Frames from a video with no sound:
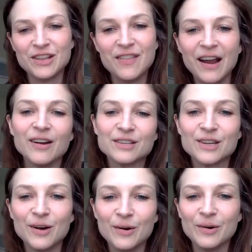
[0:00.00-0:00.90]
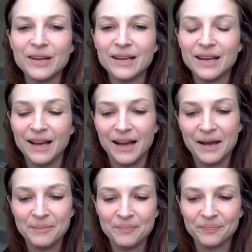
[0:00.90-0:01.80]
there. So
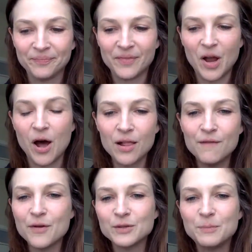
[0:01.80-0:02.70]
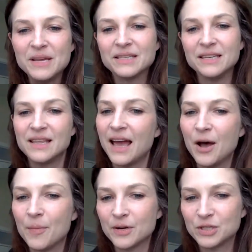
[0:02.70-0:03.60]
all of those pieces that
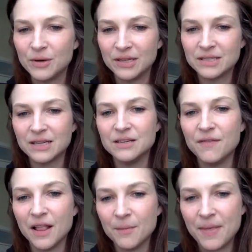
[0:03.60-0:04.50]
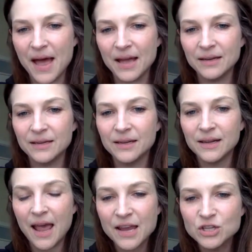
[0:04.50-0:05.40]
help our students to develop that
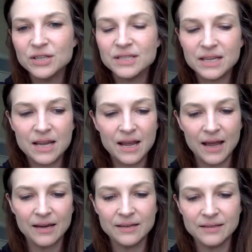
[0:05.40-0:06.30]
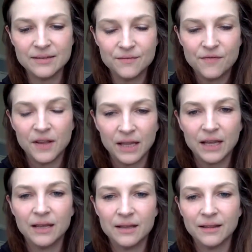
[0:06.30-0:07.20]
agency and
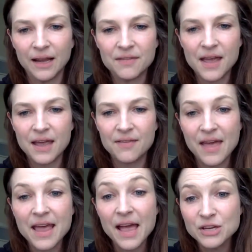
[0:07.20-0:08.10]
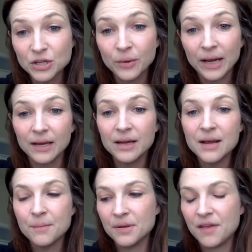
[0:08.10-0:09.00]
feeling like they can do it,
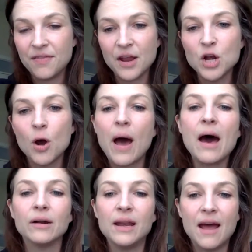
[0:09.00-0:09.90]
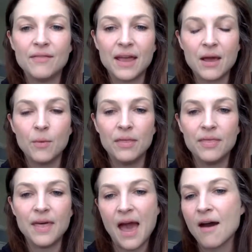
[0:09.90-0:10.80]
but that they know how to navigate when
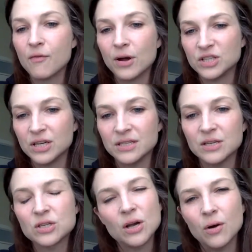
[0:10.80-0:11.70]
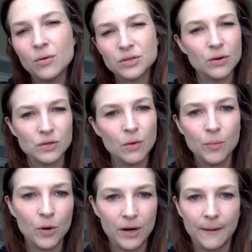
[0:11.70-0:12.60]
they have questions, is so
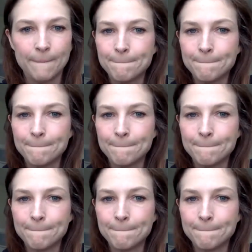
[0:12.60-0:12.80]
important.